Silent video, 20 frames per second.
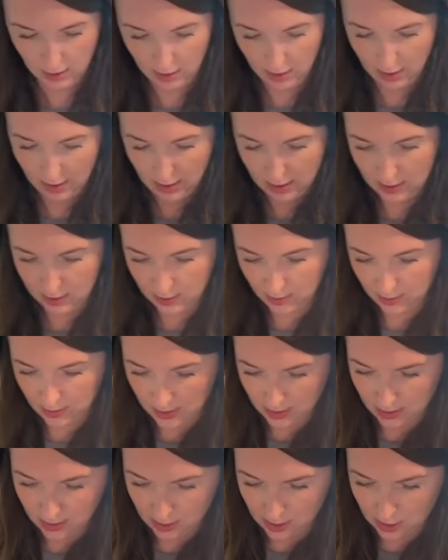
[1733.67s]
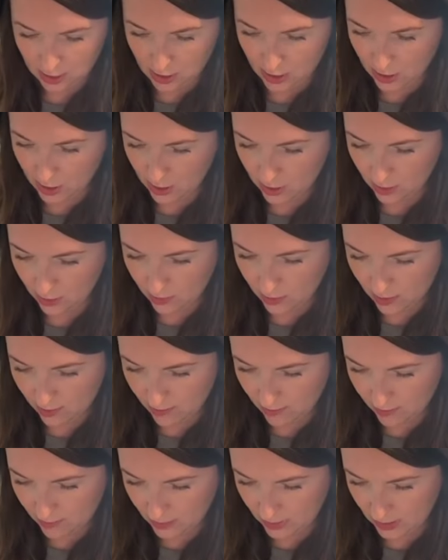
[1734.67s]
All right, so let's do
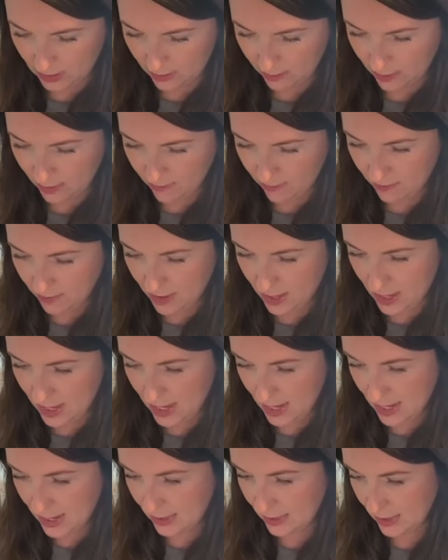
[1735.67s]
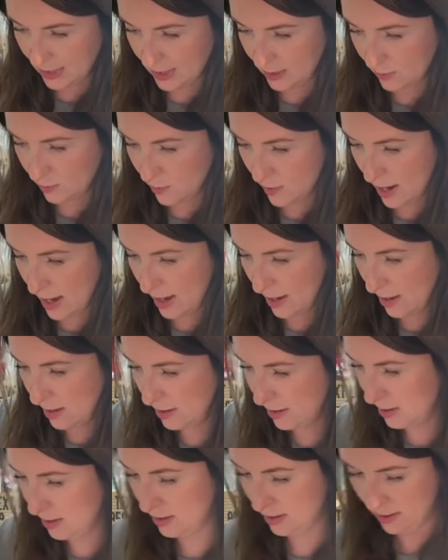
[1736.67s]
some of these as
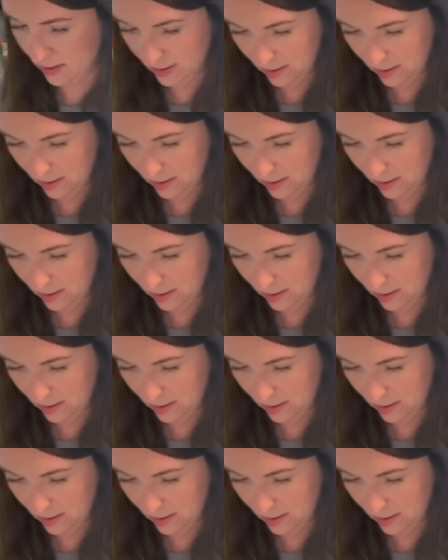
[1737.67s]
well.